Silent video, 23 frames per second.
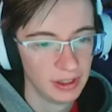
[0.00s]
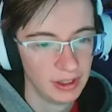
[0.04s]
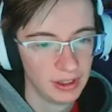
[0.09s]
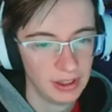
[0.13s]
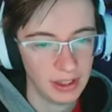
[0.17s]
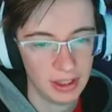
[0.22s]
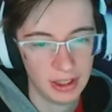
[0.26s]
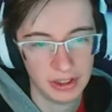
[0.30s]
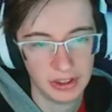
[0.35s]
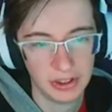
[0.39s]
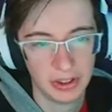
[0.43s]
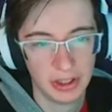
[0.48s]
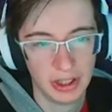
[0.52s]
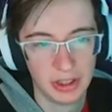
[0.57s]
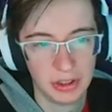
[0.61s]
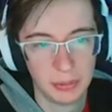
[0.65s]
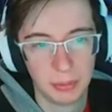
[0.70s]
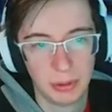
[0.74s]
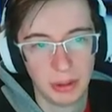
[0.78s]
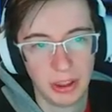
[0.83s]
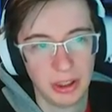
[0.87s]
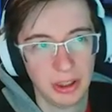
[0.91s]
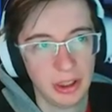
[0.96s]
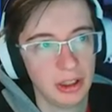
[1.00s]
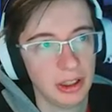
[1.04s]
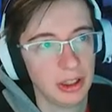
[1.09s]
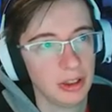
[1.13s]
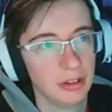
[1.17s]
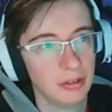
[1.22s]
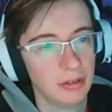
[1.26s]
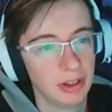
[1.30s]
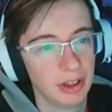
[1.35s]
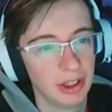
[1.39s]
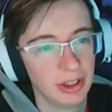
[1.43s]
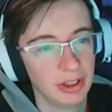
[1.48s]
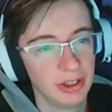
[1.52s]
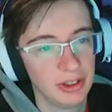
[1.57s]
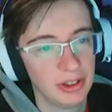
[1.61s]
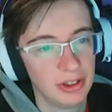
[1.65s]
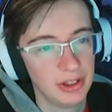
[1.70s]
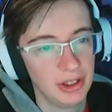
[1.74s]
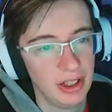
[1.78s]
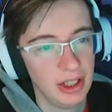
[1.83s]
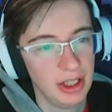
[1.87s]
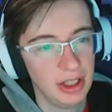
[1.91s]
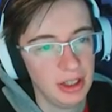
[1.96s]
Also, I should probably clarify this
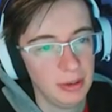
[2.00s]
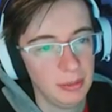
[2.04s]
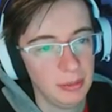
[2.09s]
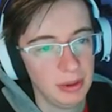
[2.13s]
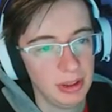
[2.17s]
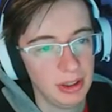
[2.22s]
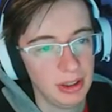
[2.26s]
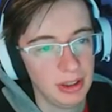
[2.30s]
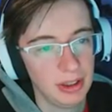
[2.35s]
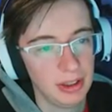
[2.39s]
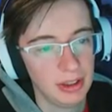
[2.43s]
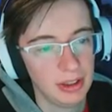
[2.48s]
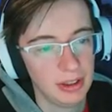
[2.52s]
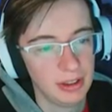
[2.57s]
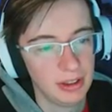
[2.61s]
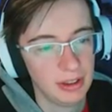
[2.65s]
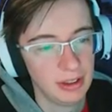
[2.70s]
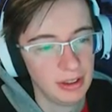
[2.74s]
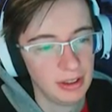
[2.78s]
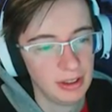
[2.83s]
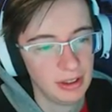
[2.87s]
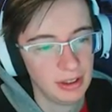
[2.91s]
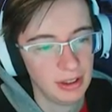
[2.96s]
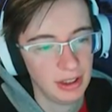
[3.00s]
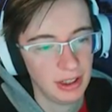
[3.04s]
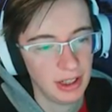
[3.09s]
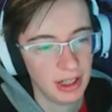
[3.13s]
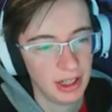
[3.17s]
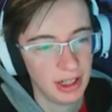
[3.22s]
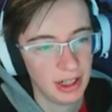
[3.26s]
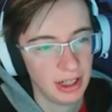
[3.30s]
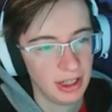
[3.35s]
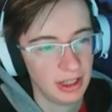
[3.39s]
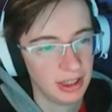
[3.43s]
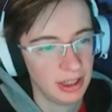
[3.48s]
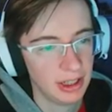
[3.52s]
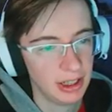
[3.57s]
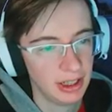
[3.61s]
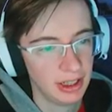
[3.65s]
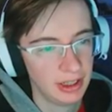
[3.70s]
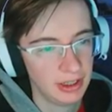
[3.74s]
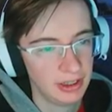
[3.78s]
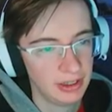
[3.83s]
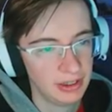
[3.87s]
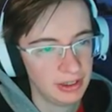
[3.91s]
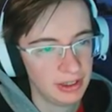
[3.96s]
game. I,
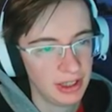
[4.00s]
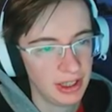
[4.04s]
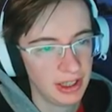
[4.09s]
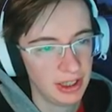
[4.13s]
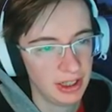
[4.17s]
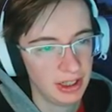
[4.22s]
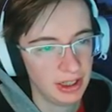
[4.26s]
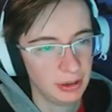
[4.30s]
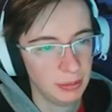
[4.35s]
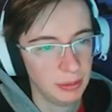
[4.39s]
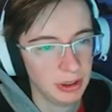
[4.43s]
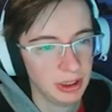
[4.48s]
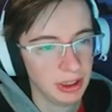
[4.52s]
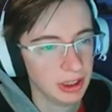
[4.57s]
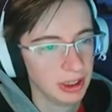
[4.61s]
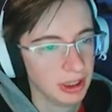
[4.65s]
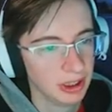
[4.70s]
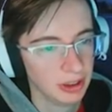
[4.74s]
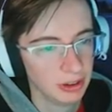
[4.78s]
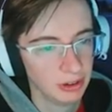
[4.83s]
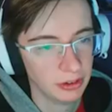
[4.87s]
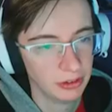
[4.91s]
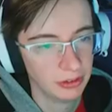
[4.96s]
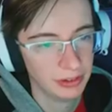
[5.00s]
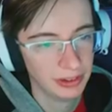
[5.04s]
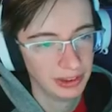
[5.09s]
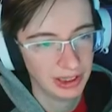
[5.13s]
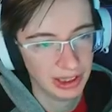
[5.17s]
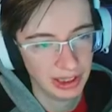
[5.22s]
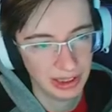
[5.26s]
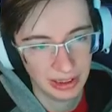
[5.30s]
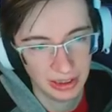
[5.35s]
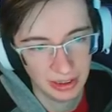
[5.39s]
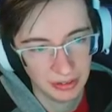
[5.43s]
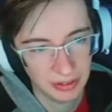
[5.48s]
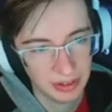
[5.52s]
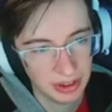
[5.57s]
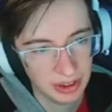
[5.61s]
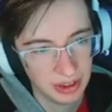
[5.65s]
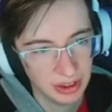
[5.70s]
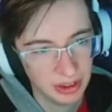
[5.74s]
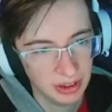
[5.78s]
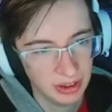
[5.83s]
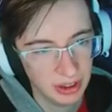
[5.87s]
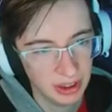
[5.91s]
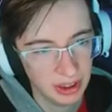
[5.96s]
I said it at the beginning. I don't know if I left it
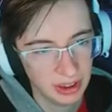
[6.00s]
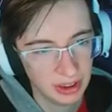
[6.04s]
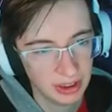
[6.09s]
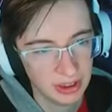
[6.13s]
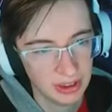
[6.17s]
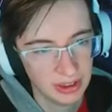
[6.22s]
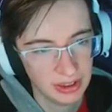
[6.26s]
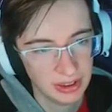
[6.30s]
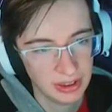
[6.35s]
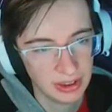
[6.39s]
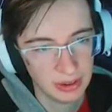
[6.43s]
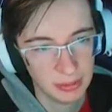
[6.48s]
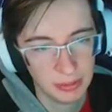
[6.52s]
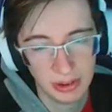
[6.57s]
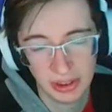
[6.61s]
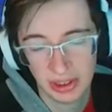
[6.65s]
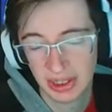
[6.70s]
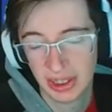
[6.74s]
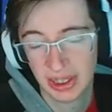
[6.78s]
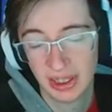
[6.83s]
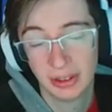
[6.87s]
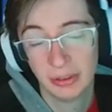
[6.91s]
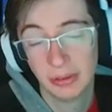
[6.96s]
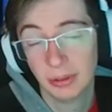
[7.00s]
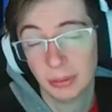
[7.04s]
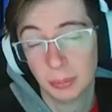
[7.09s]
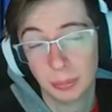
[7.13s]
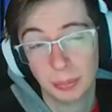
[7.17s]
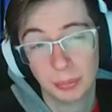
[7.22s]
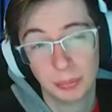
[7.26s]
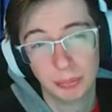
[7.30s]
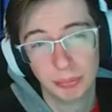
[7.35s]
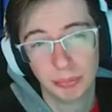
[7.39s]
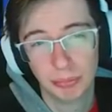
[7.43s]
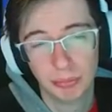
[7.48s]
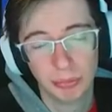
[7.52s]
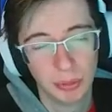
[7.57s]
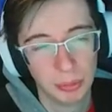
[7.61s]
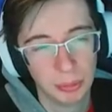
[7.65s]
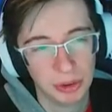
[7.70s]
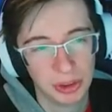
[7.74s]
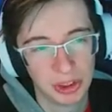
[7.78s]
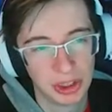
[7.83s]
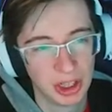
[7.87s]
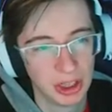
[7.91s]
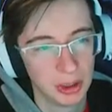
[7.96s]
in or not because I'm just kind of I'm
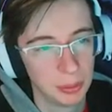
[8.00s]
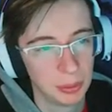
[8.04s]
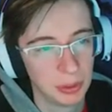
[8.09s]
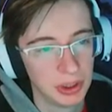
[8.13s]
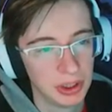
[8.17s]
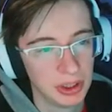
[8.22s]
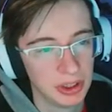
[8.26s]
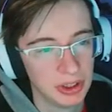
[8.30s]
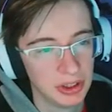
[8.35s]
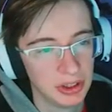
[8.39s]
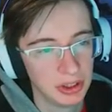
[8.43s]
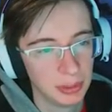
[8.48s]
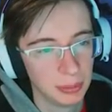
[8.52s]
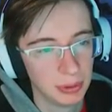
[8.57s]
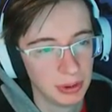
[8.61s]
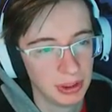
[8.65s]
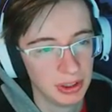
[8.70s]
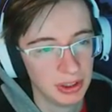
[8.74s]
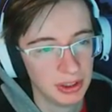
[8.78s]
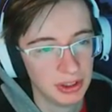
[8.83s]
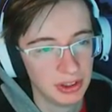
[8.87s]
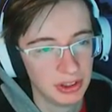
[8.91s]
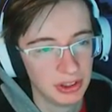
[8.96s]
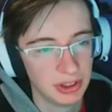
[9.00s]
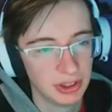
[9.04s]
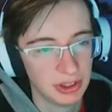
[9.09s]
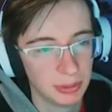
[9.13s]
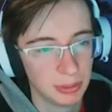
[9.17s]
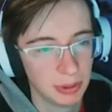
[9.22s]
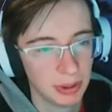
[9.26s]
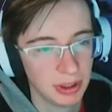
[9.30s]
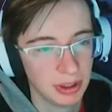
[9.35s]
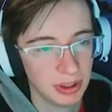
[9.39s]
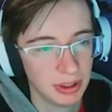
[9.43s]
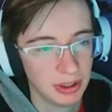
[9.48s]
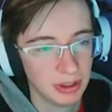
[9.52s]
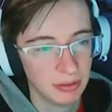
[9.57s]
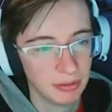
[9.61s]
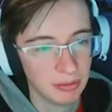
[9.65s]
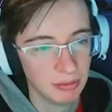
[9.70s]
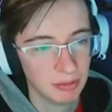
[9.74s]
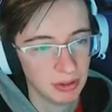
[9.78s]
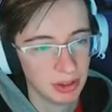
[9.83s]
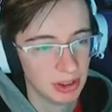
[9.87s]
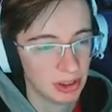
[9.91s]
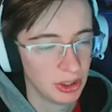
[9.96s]
just kind of playing this to play this. This might
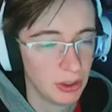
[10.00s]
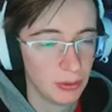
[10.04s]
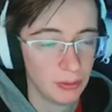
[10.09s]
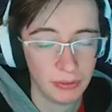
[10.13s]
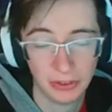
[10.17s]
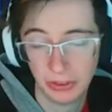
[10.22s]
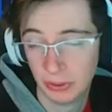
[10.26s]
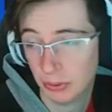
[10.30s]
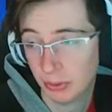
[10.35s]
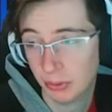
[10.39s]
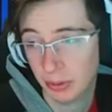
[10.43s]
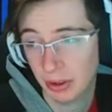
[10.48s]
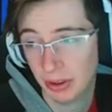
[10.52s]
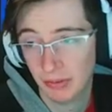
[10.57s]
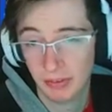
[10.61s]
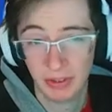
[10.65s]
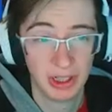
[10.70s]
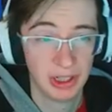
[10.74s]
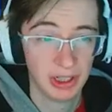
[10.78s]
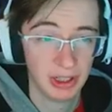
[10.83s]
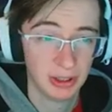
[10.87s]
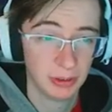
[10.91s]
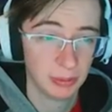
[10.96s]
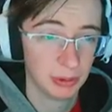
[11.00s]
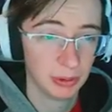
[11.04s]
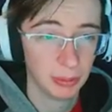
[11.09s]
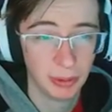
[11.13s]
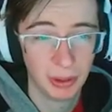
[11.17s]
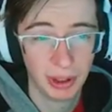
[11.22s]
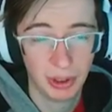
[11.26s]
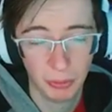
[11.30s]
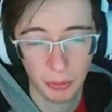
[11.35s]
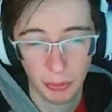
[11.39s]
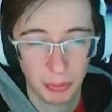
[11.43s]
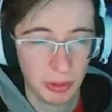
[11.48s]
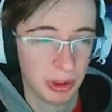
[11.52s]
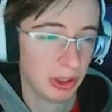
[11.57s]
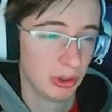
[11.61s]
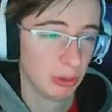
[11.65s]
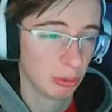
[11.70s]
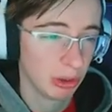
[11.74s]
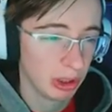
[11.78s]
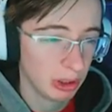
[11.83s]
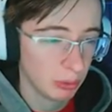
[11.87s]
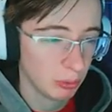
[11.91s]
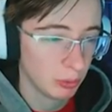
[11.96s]
this hopefully will be a video, but probably won't be a
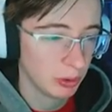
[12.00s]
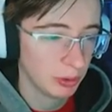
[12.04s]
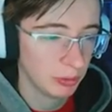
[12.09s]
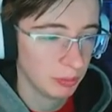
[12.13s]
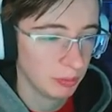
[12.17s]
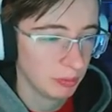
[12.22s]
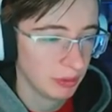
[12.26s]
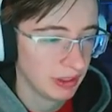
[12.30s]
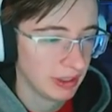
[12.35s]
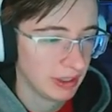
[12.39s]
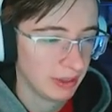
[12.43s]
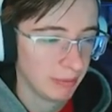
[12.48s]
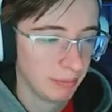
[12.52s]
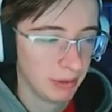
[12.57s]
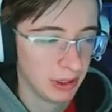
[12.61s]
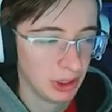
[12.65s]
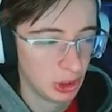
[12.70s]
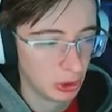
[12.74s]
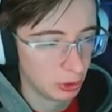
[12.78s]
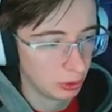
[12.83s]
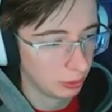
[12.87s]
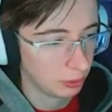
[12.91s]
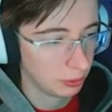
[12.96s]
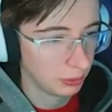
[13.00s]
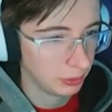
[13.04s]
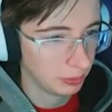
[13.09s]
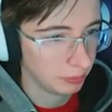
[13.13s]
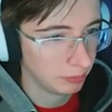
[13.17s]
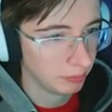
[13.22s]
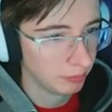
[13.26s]
great one, a short one.